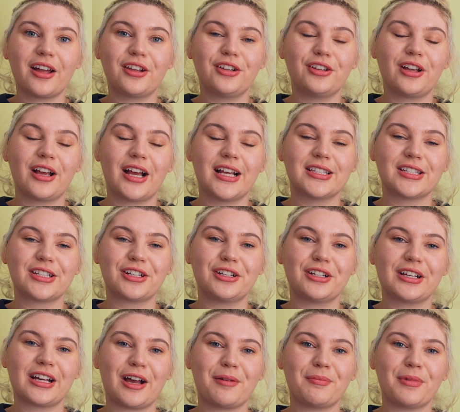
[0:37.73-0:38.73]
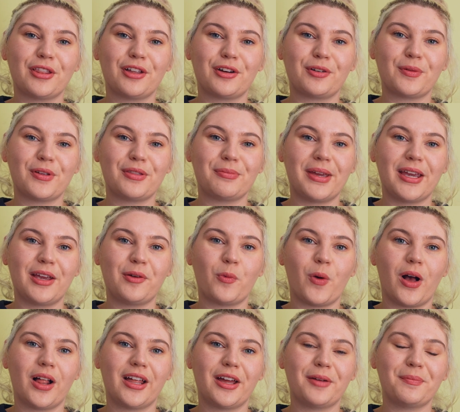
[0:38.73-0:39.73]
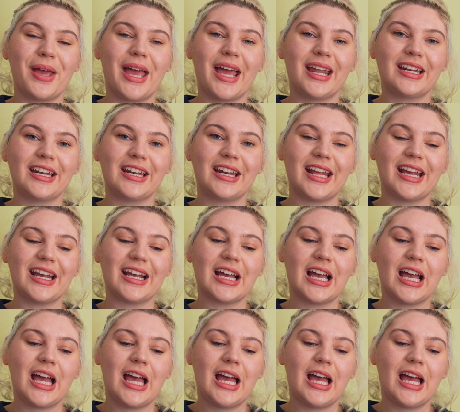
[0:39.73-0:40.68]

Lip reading: You guys are going to come along with me while I'm editing